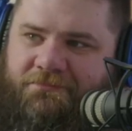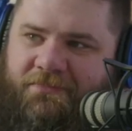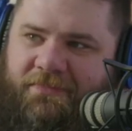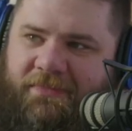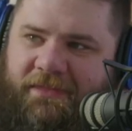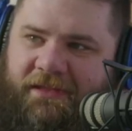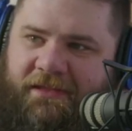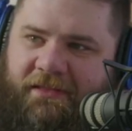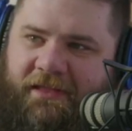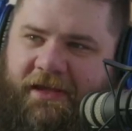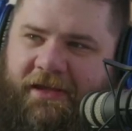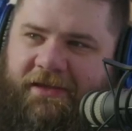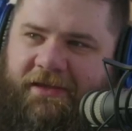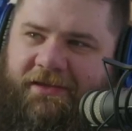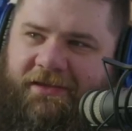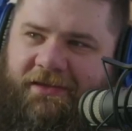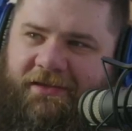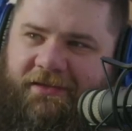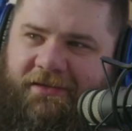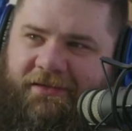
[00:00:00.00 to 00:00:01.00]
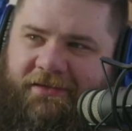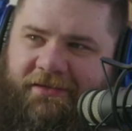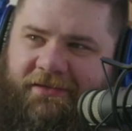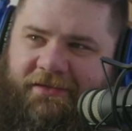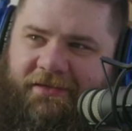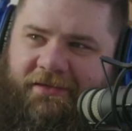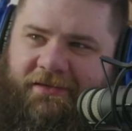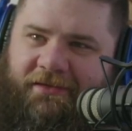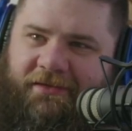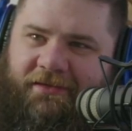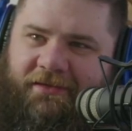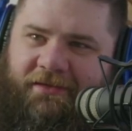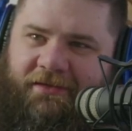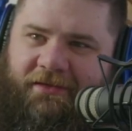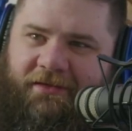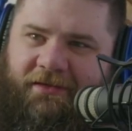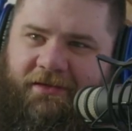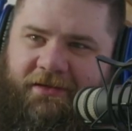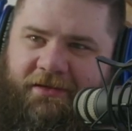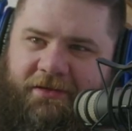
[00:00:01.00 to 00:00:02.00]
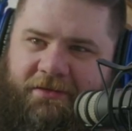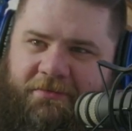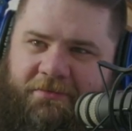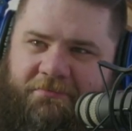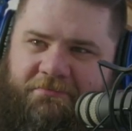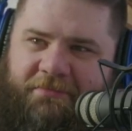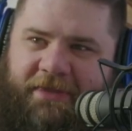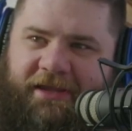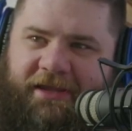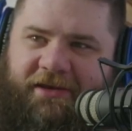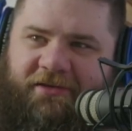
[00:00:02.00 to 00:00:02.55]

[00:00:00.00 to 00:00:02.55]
like making